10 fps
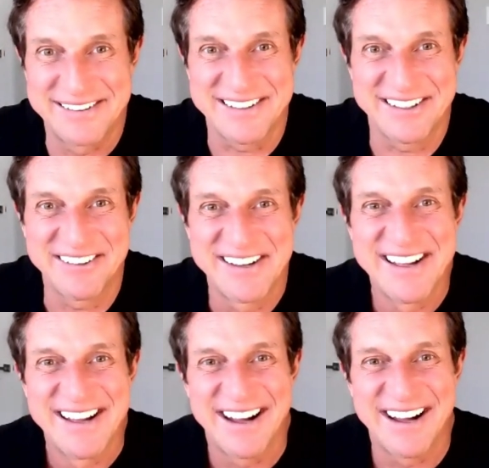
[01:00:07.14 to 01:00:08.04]
you know
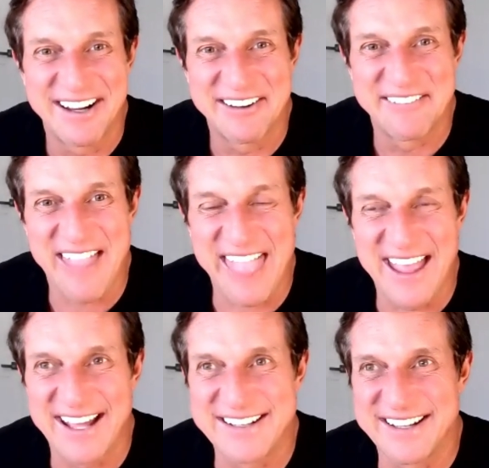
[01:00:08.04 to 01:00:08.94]
uh,
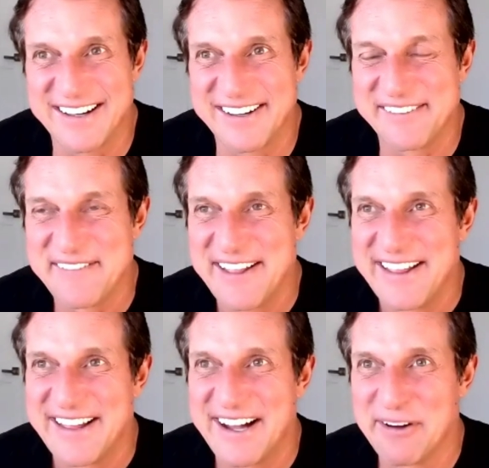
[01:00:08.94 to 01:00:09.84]
and uh,
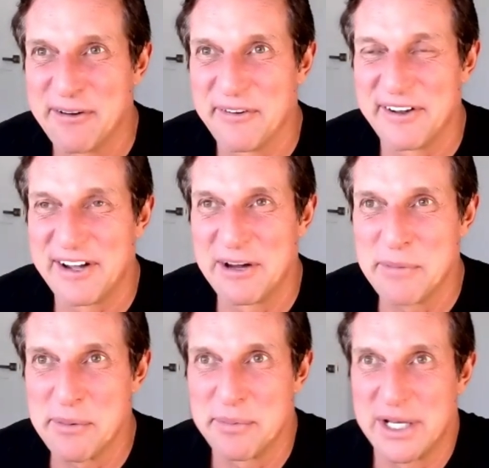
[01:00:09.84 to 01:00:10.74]
I, I
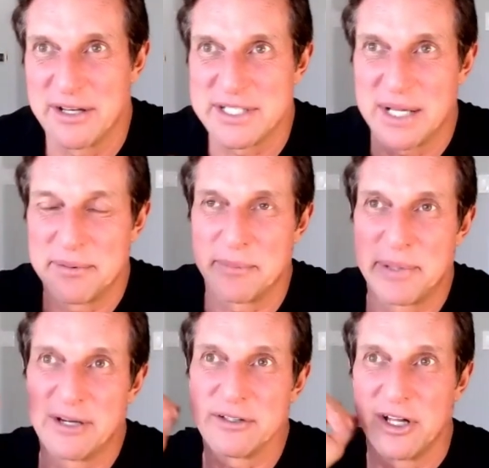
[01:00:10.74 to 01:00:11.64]
remember being on top of the
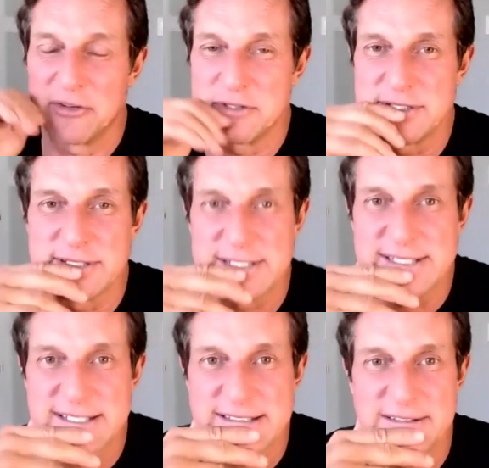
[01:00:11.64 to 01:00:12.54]
paraloft which is like
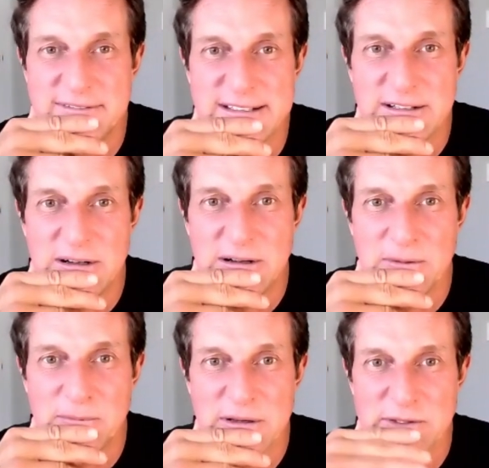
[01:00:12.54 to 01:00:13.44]
60 feet tall
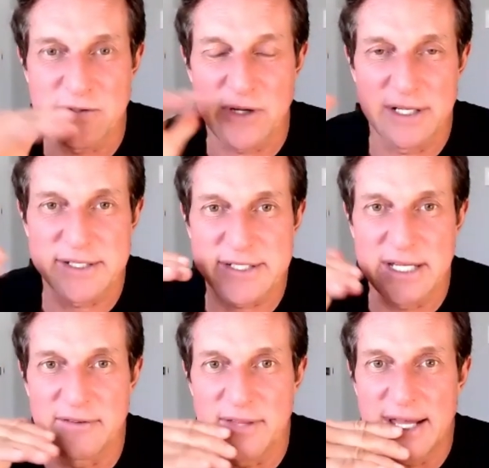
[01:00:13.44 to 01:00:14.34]
and we were trying to
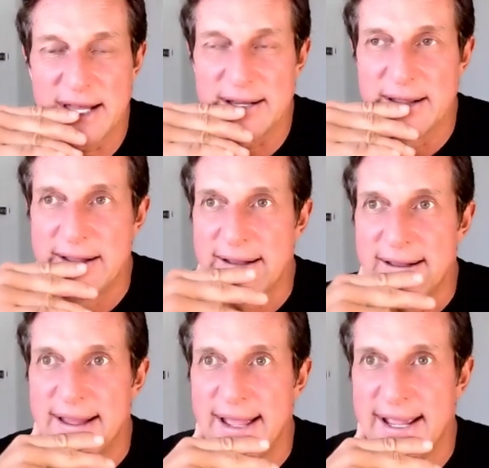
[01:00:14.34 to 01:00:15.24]
save that
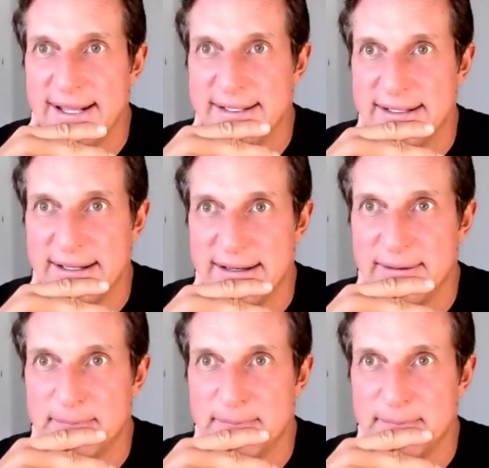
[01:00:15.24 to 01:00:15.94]
and uh,